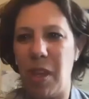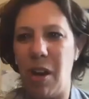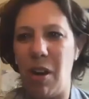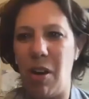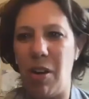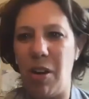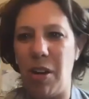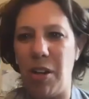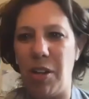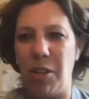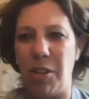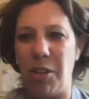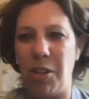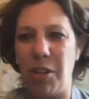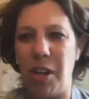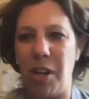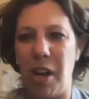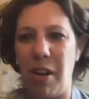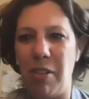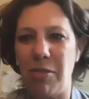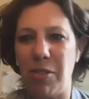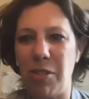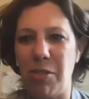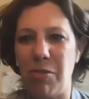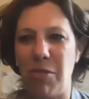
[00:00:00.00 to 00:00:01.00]
All right, you're going to
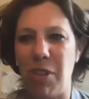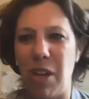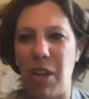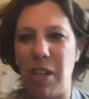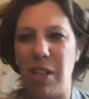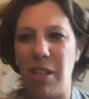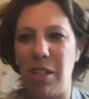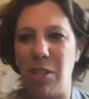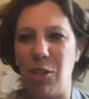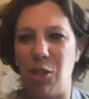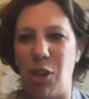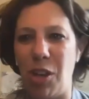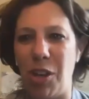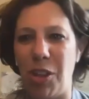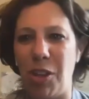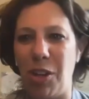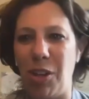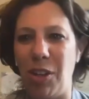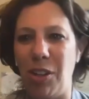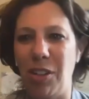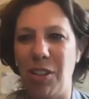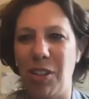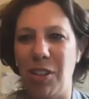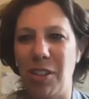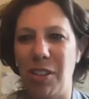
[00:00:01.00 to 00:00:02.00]
have to find each
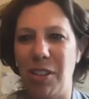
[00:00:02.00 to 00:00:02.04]
other.